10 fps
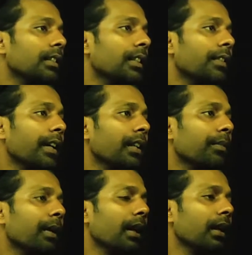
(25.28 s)

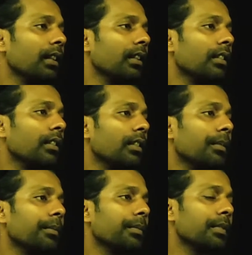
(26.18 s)
divide by
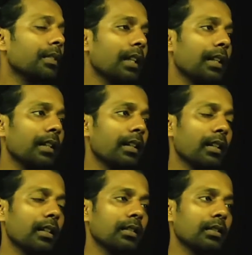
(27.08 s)
standard
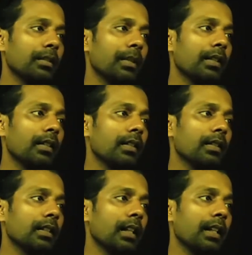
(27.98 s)
error. That means
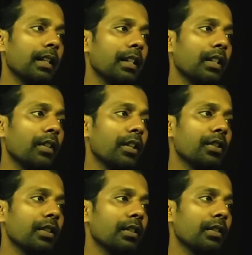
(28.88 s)
standard
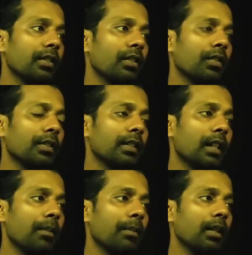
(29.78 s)
deviation of the
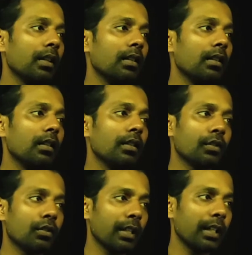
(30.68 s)
sample
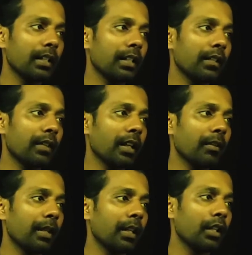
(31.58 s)
square
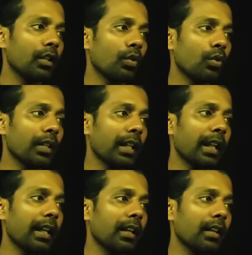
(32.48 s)
divided by root
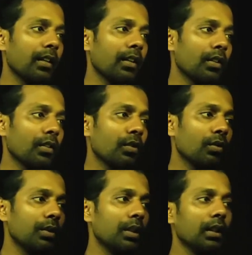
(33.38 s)
n.
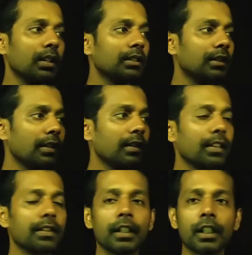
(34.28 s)
So this
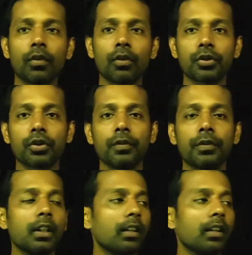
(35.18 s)
is the equation of